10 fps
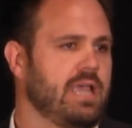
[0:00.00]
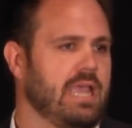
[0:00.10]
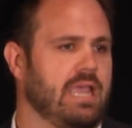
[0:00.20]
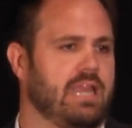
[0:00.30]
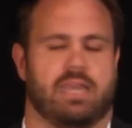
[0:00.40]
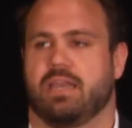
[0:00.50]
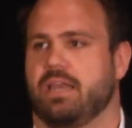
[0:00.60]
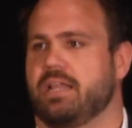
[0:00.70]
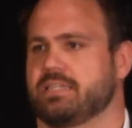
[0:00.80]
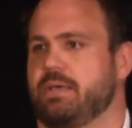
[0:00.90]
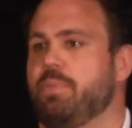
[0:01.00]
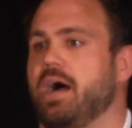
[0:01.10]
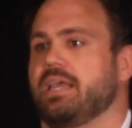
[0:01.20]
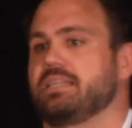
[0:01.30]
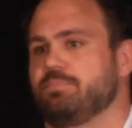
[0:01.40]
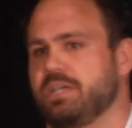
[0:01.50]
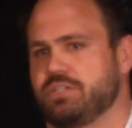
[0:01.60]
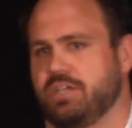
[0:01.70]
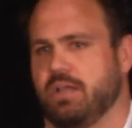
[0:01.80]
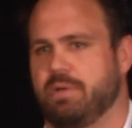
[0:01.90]
because I bought his
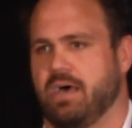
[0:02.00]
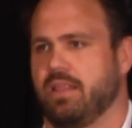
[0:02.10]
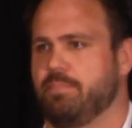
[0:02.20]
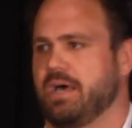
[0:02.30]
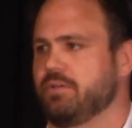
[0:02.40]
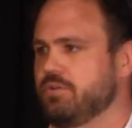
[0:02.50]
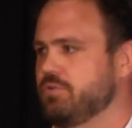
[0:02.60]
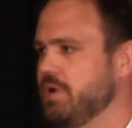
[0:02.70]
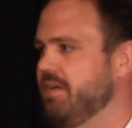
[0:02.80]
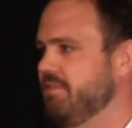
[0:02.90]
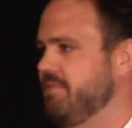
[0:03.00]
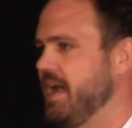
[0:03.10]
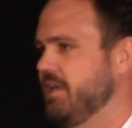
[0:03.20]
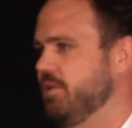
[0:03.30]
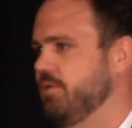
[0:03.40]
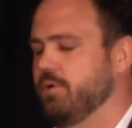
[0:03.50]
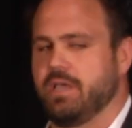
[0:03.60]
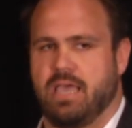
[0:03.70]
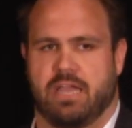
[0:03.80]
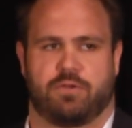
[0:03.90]
mission about driving value
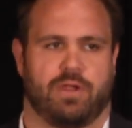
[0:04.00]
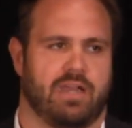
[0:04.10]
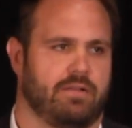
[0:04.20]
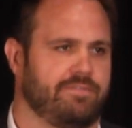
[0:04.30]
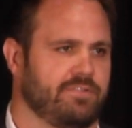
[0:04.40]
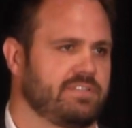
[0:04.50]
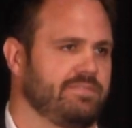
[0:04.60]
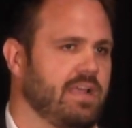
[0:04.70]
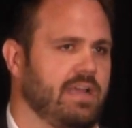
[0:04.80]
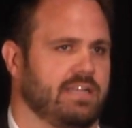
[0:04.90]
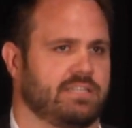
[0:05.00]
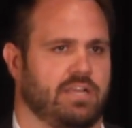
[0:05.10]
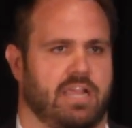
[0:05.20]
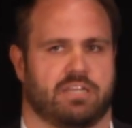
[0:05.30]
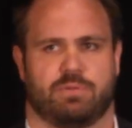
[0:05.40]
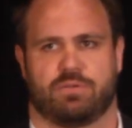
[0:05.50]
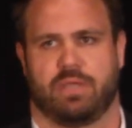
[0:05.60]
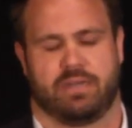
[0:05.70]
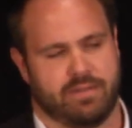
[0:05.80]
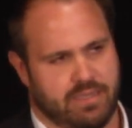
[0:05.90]
and creating a first-of-a-kind exchange
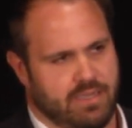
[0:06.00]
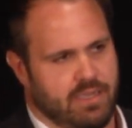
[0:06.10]
between